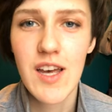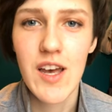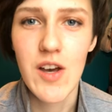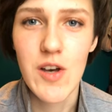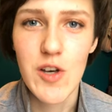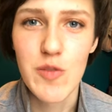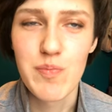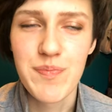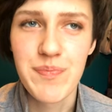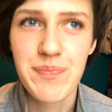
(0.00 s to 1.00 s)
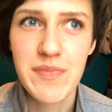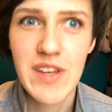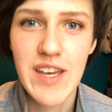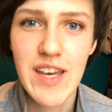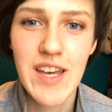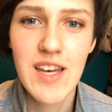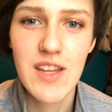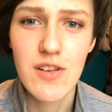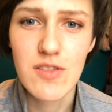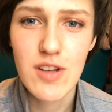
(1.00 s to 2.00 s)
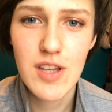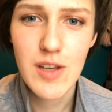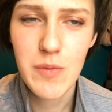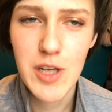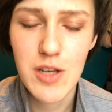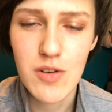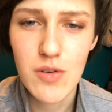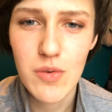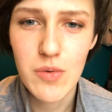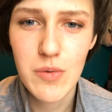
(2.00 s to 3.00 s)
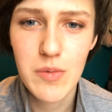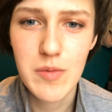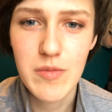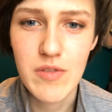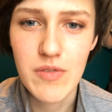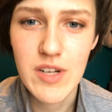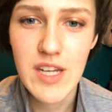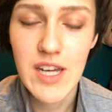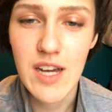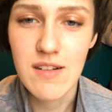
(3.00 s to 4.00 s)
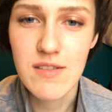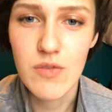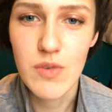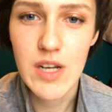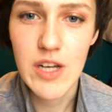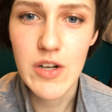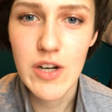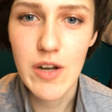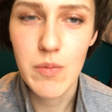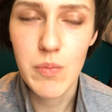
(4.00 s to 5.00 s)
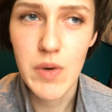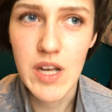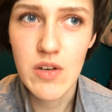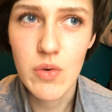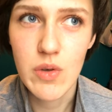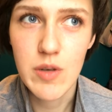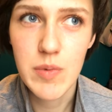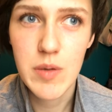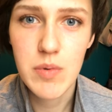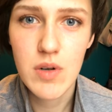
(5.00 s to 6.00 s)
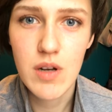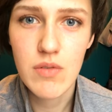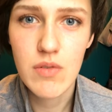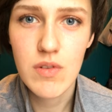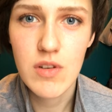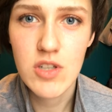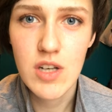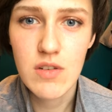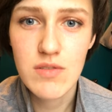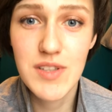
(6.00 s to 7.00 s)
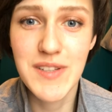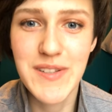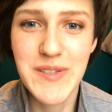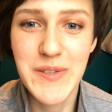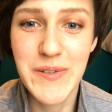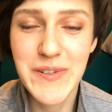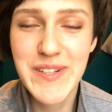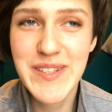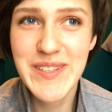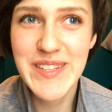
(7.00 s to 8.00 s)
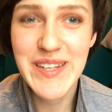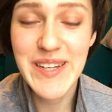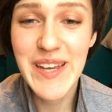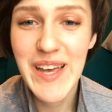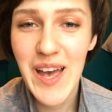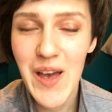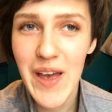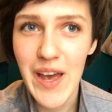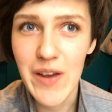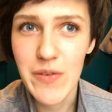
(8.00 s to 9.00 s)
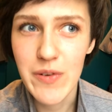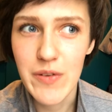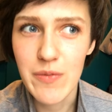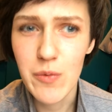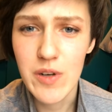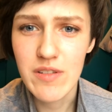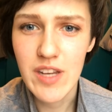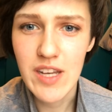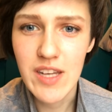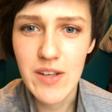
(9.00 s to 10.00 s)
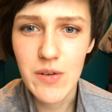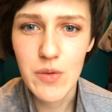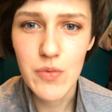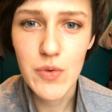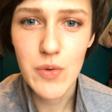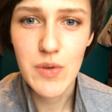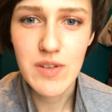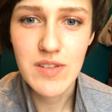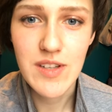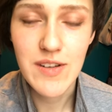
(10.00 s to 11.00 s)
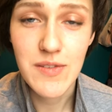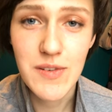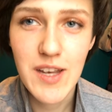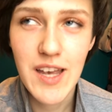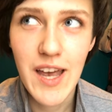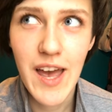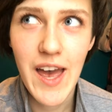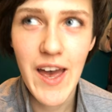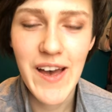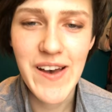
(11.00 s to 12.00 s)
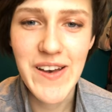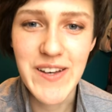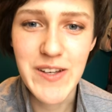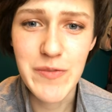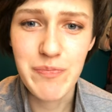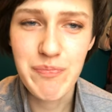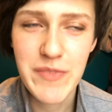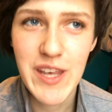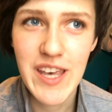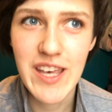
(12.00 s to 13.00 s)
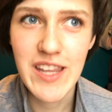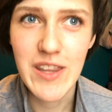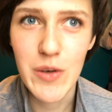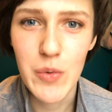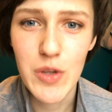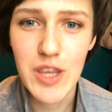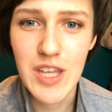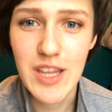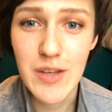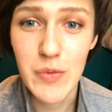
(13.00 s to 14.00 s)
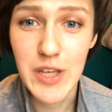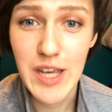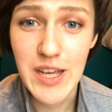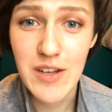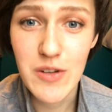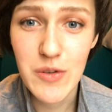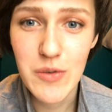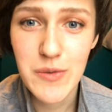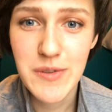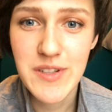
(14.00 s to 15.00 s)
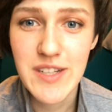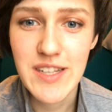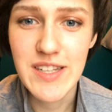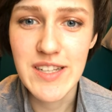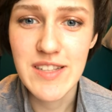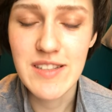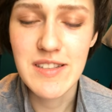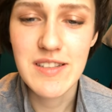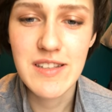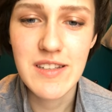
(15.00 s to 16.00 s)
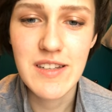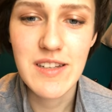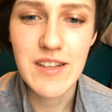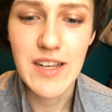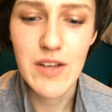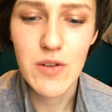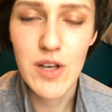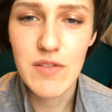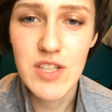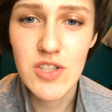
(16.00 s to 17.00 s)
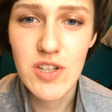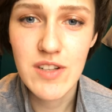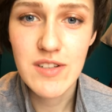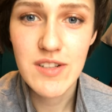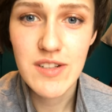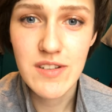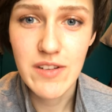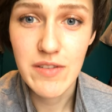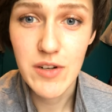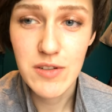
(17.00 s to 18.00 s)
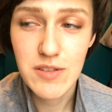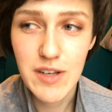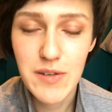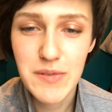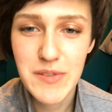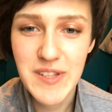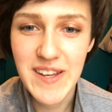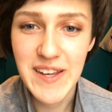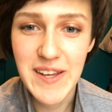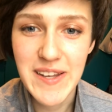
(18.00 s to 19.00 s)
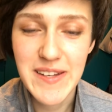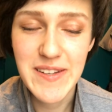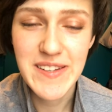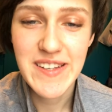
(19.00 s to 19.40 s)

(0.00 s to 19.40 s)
Um, there's nothing we can do when we're freaking out and running around buying toilet paper off of the shelves in the stores and everyone taking all the food and stuff. Um, the only thing that we can do is like love each other, love ourselves, and